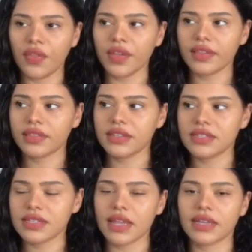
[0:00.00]
I think
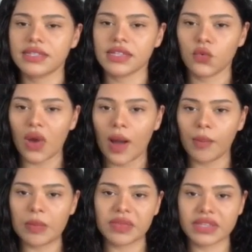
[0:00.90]
this is like a single
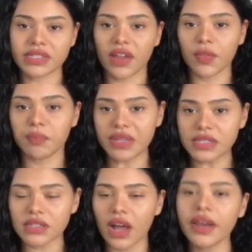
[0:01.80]
album, there's another
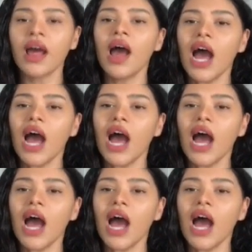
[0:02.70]
B-side.